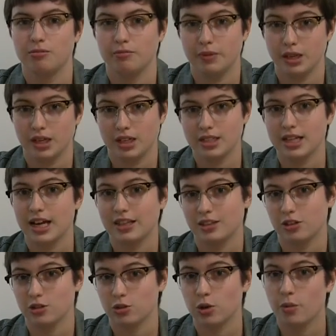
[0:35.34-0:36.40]
because that's
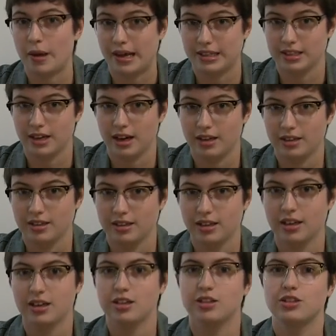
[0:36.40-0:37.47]
our school mascot.
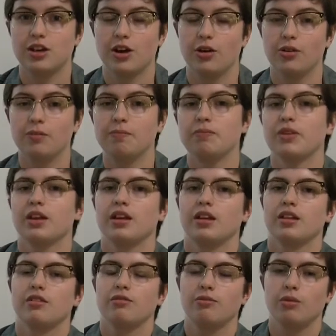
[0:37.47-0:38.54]
So
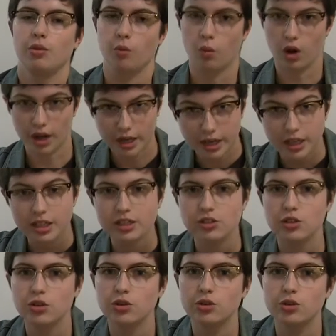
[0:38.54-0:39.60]
1,
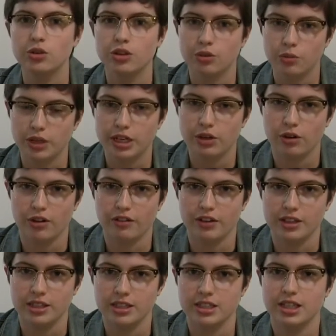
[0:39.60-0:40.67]
2, 3
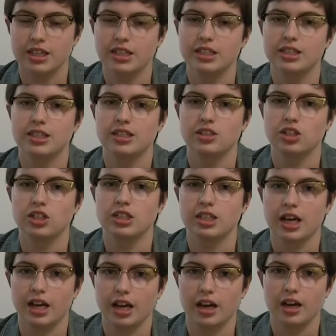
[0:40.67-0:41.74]
griffins is just
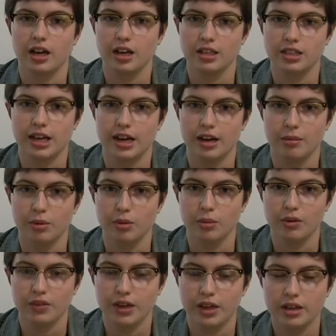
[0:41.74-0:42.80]
like a terrible
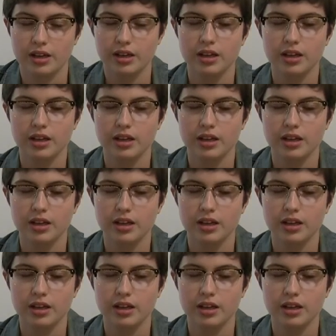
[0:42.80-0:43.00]
movie.